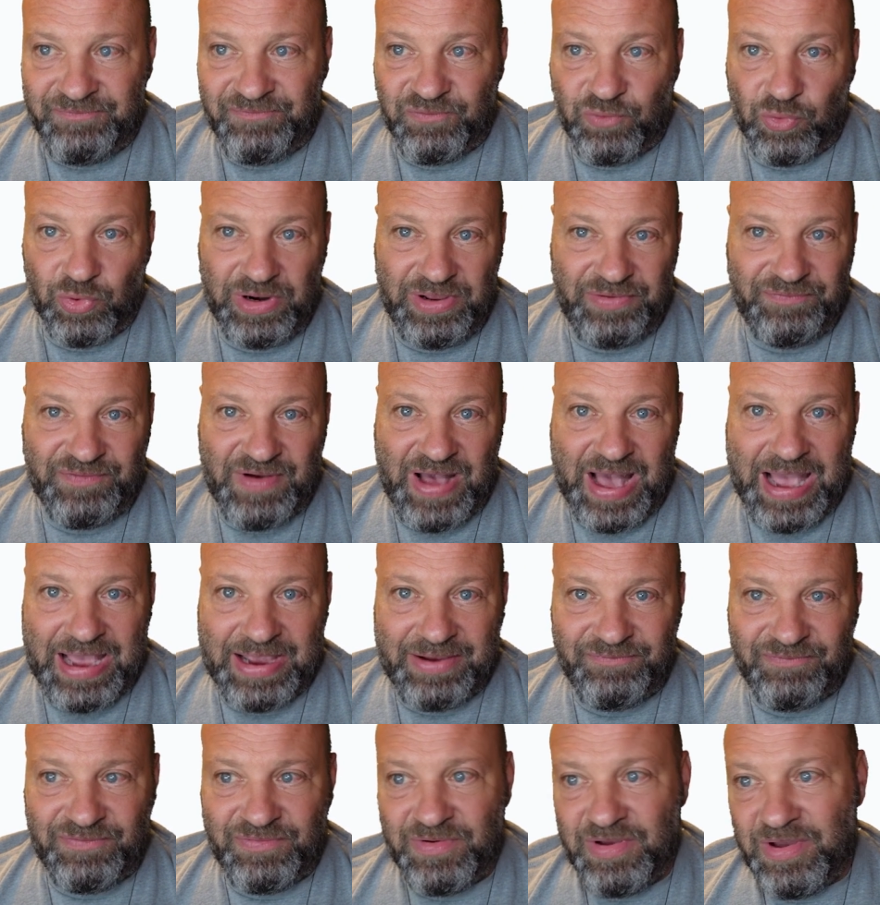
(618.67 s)

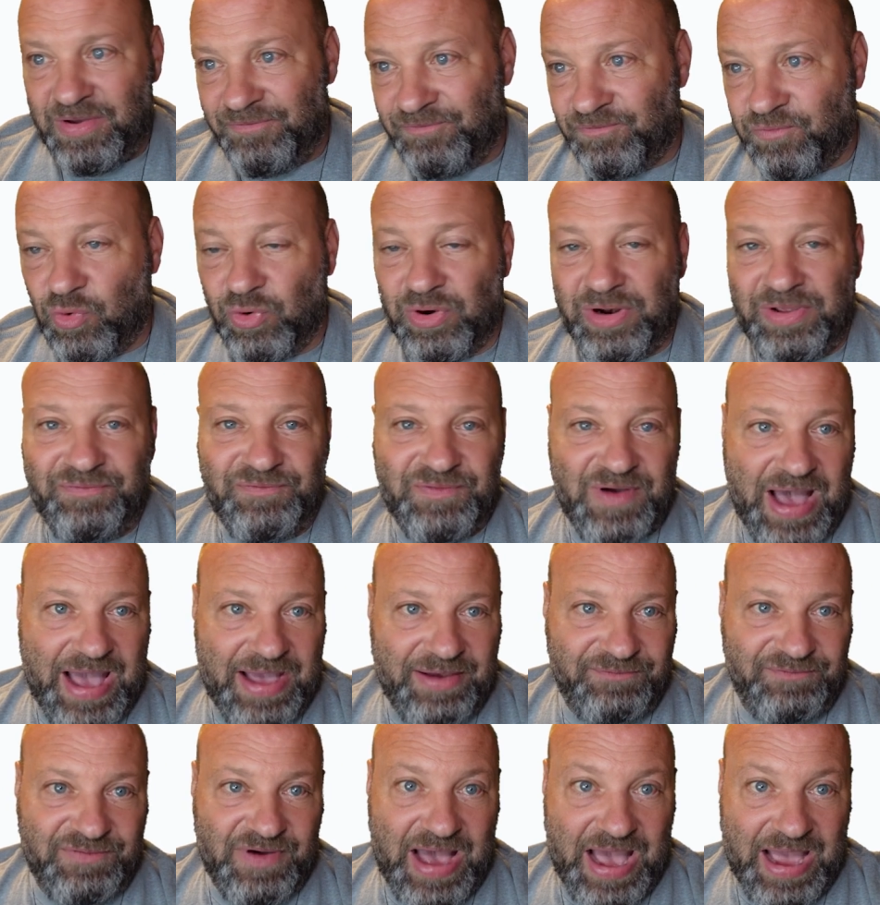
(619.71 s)

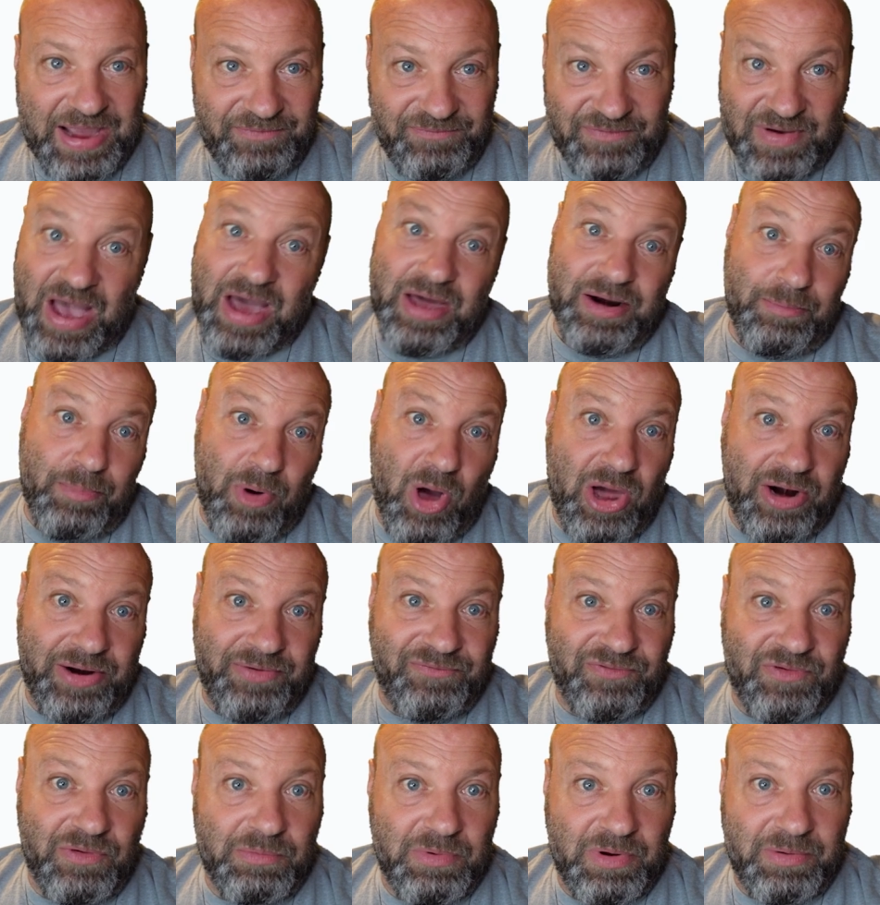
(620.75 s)
45.5, I'd have bought
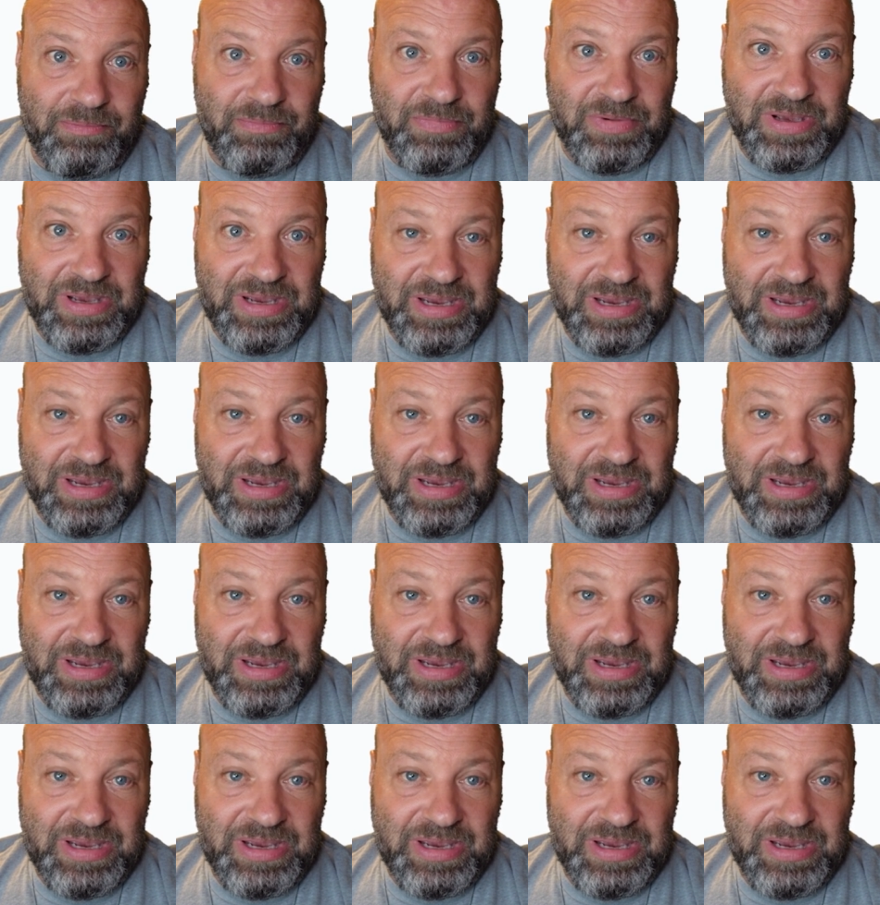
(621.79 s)
it from them.